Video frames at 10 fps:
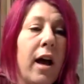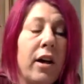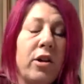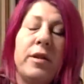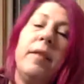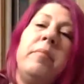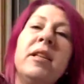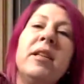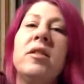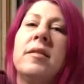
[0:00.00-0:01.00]
You did
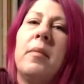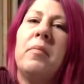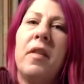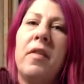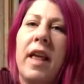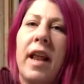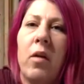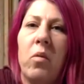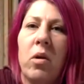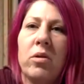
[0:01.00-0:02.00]
mention something that I
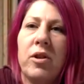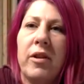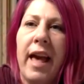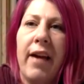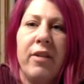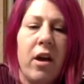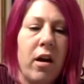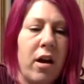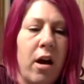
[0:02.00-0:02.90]
want to caveat